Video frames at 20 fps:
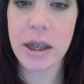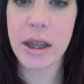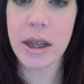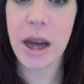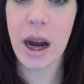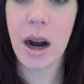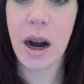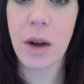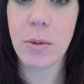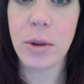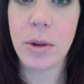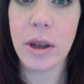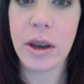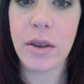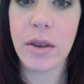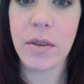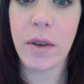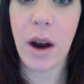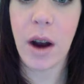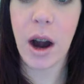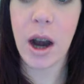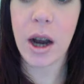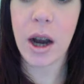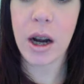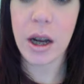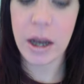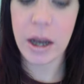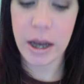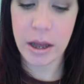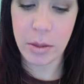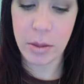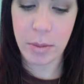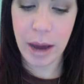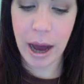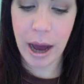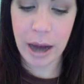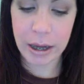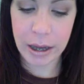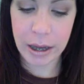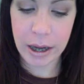that are really far in the
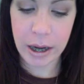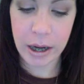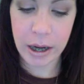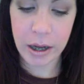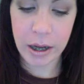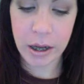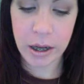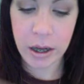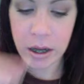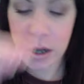back. And